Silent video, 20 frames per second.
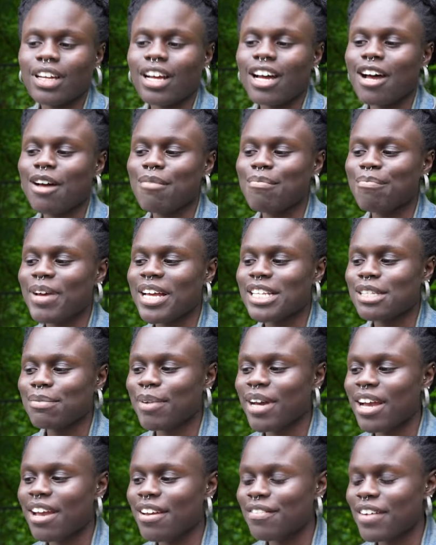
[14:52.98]
Um, best
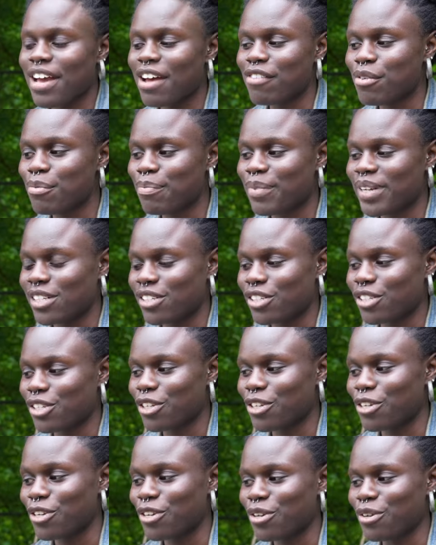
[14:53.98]
party I've ever been
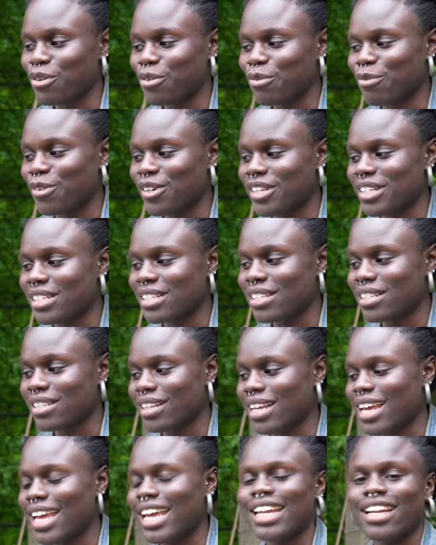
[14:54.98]
to was
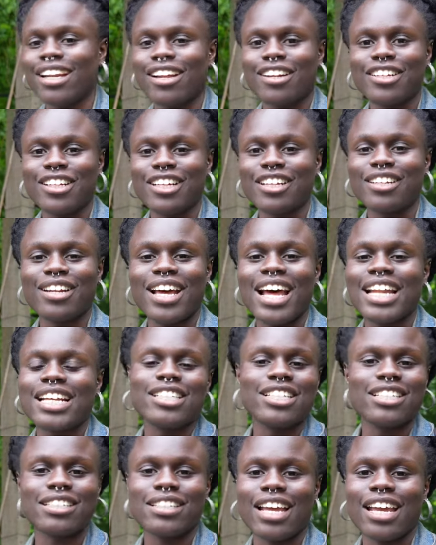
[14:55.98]
in London, and
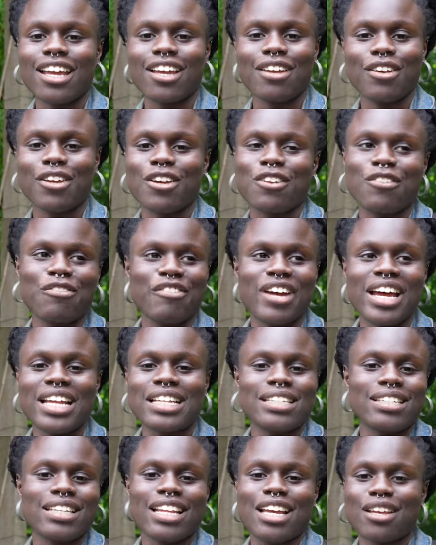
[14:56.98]
it's just like good
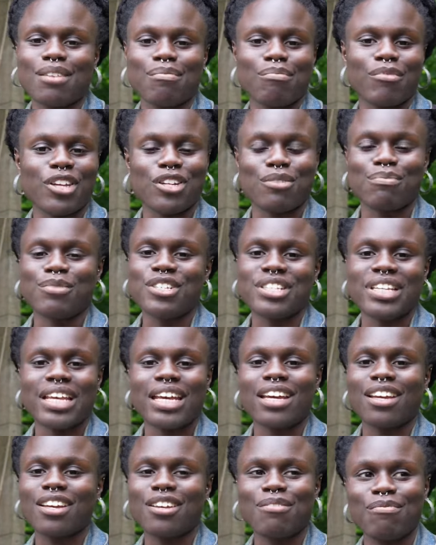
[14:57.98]
friends, like good
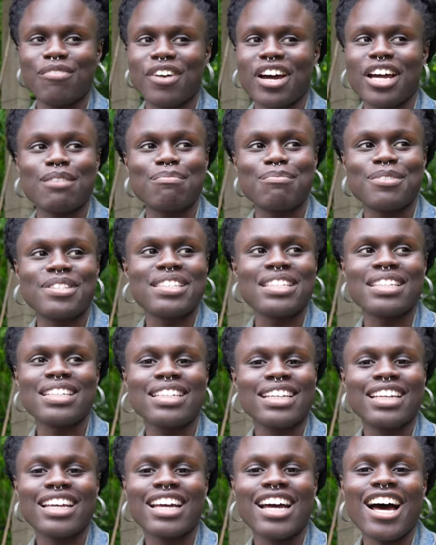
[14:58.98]
music, vibes.
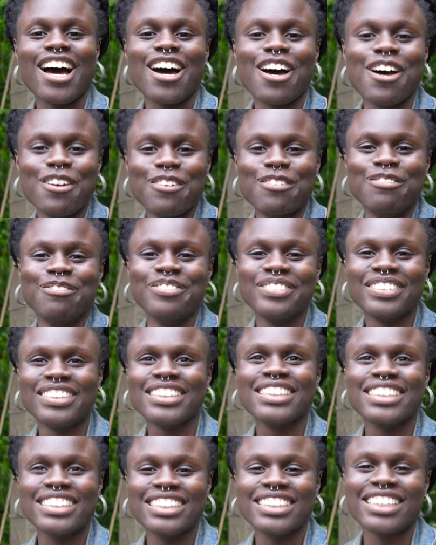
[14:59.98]
Um,
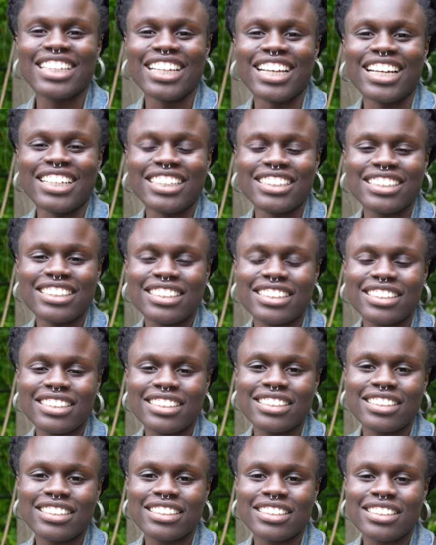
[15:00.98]
Any of yeah. your favorite
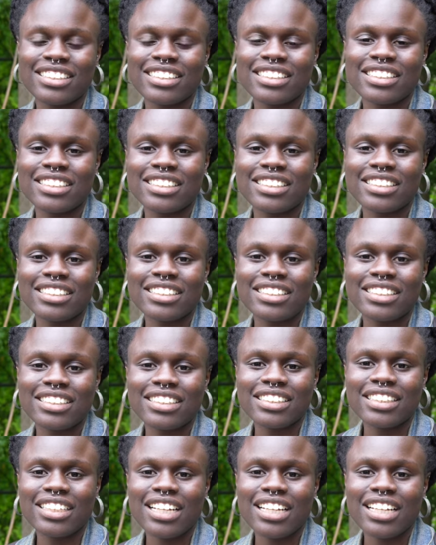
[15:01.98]
parties on campus?